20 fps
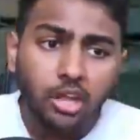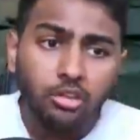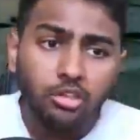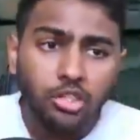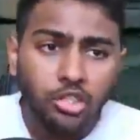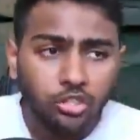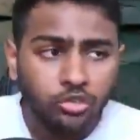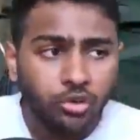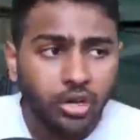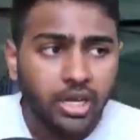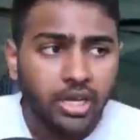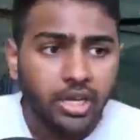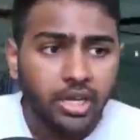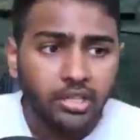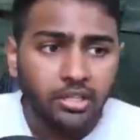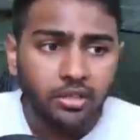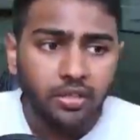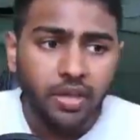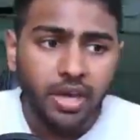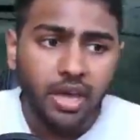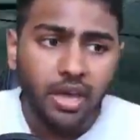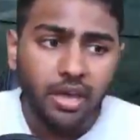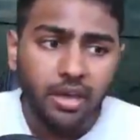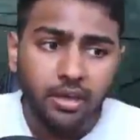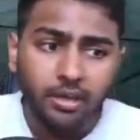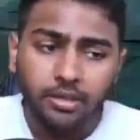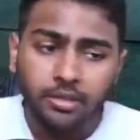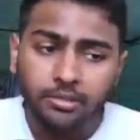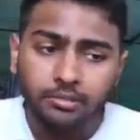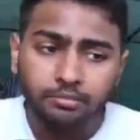go straight into that.
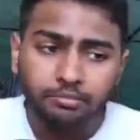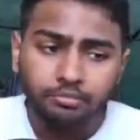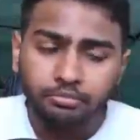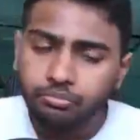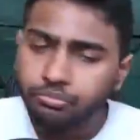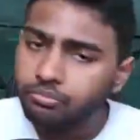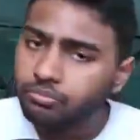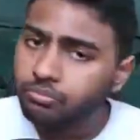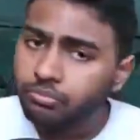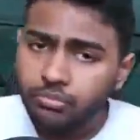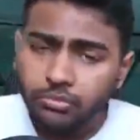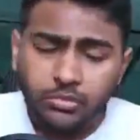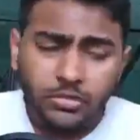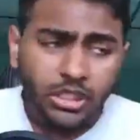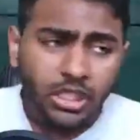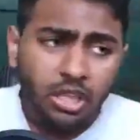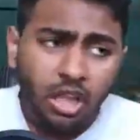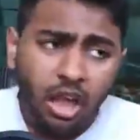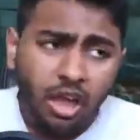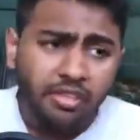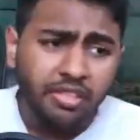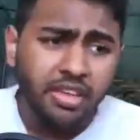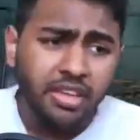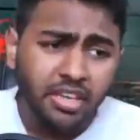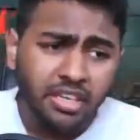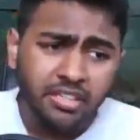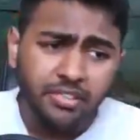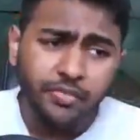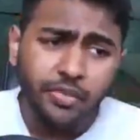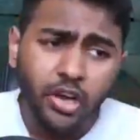I think
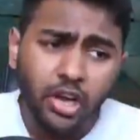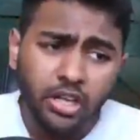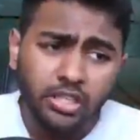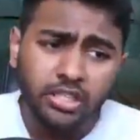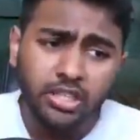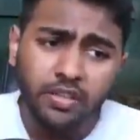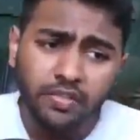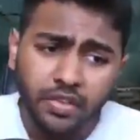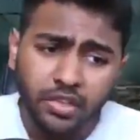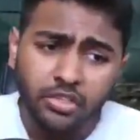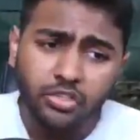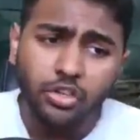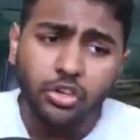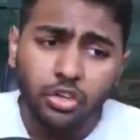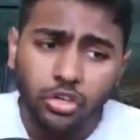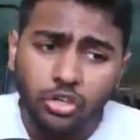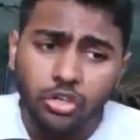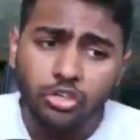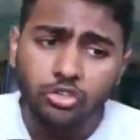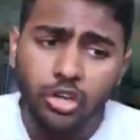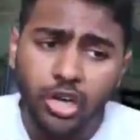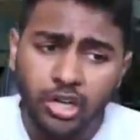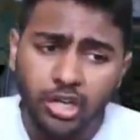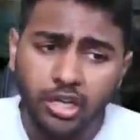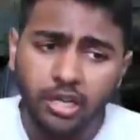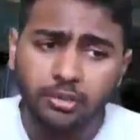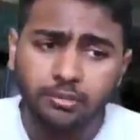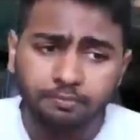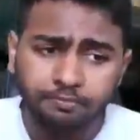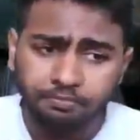it's fast, and I think it's got good
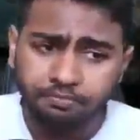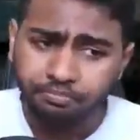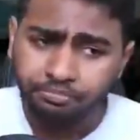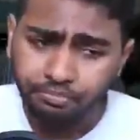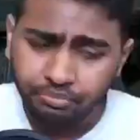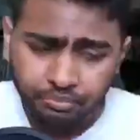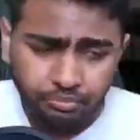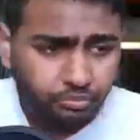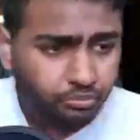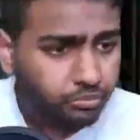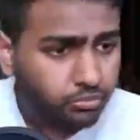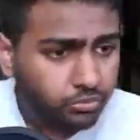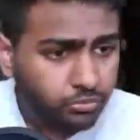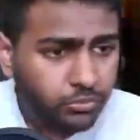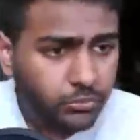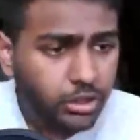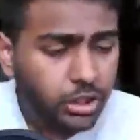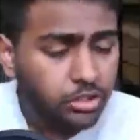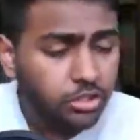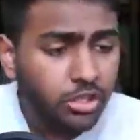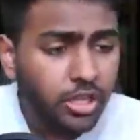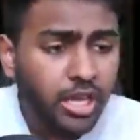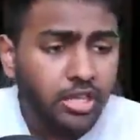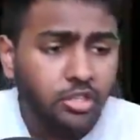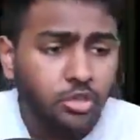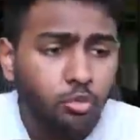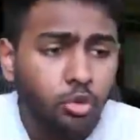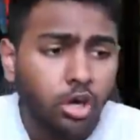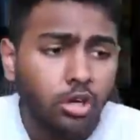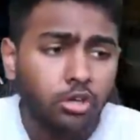tracking. So
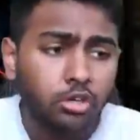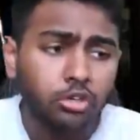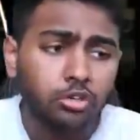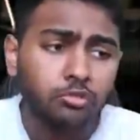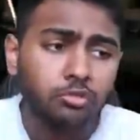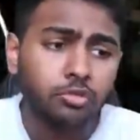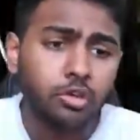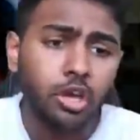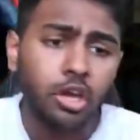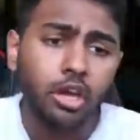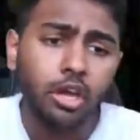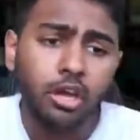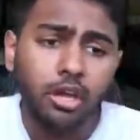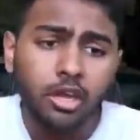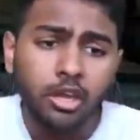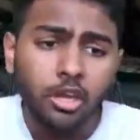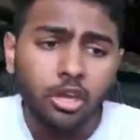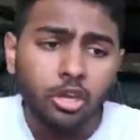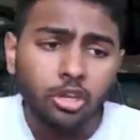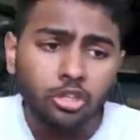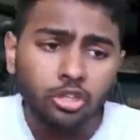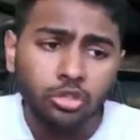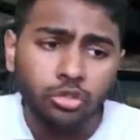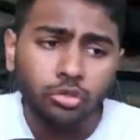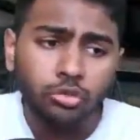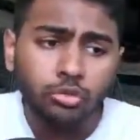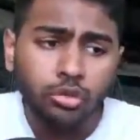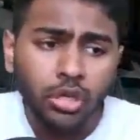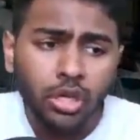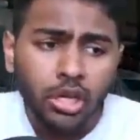that's one good
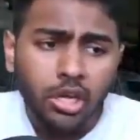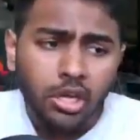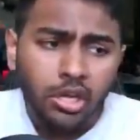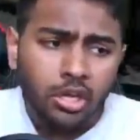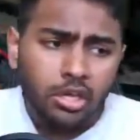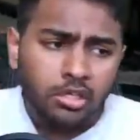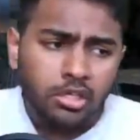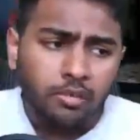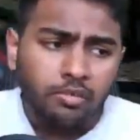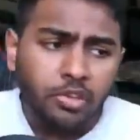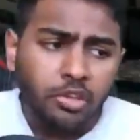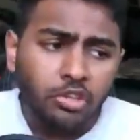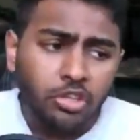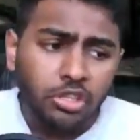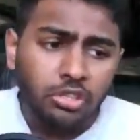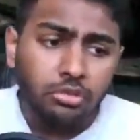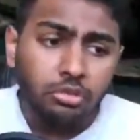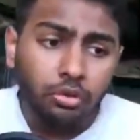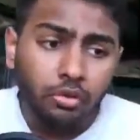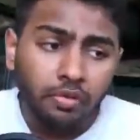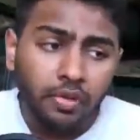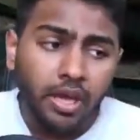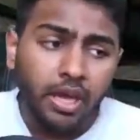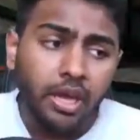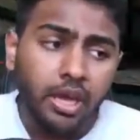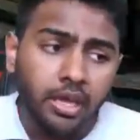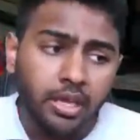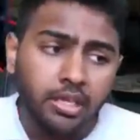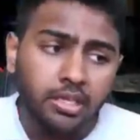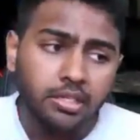tool. Something you just saw
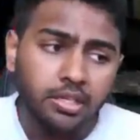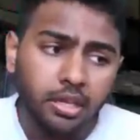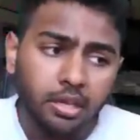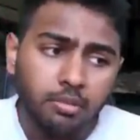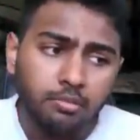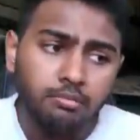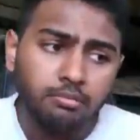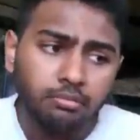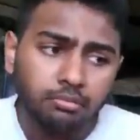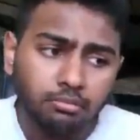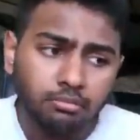there is that